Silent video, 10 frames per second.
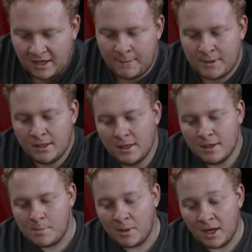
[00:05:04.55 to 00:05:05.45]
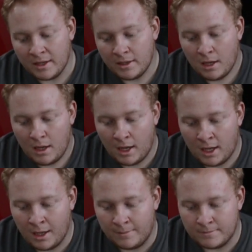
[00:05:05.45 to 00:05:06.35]
fiber, but
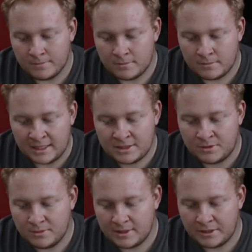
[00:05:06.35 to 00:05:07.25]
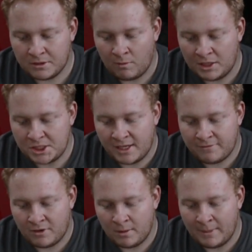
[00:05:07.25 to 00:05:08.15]
um, that's cool that you're watching
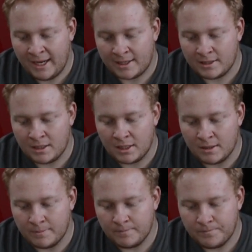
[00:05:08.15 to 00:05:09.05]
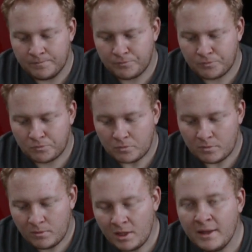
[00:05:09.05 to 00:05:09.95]
that far back. Um,
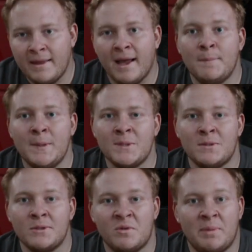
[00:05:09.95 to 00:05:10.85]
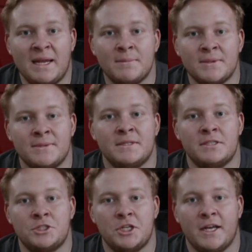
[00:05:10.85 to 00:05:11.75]
yeah, I built a little paint booth
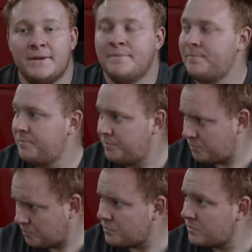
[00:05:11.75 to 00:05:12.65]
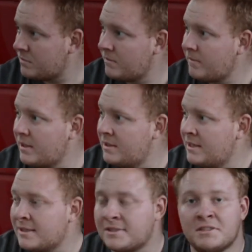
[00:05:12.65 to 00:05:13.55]
in the shed
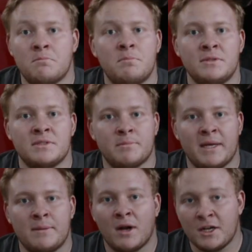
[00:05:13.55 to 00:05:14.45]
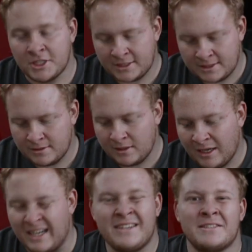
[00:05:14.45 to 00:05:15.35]
uh, to do some paint projects.
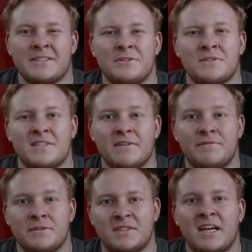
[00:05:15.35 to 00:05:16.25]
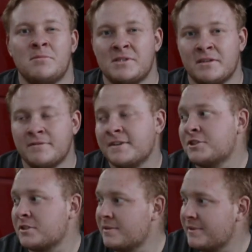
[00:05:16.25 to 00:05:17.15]
I only used it a few times, and then
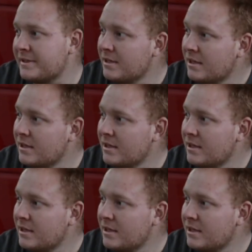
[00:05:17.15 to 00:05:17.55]
eventually we